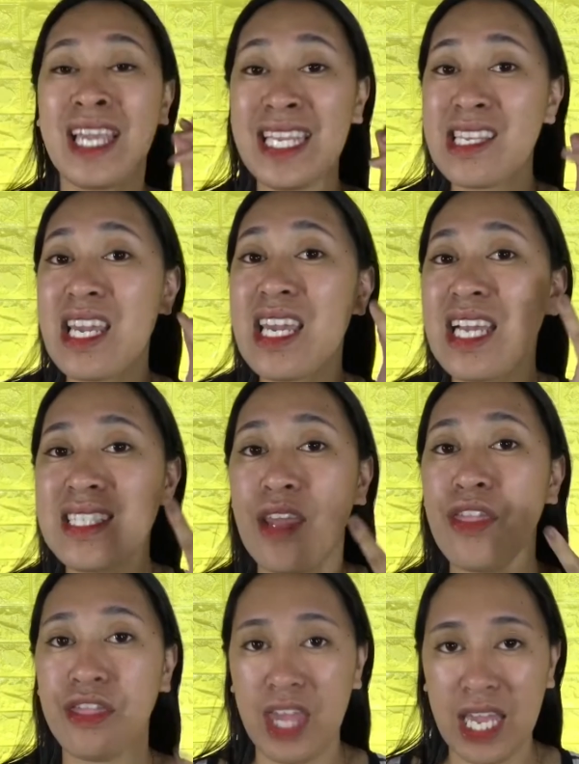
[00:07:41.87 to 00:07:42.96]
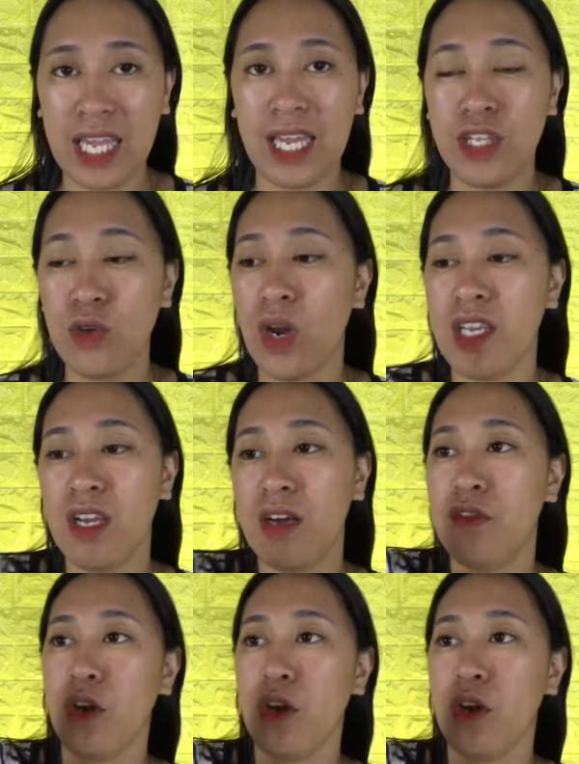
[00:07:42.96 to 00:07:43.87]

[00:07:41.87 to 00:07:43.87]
Hindi kasi thick yung kanyang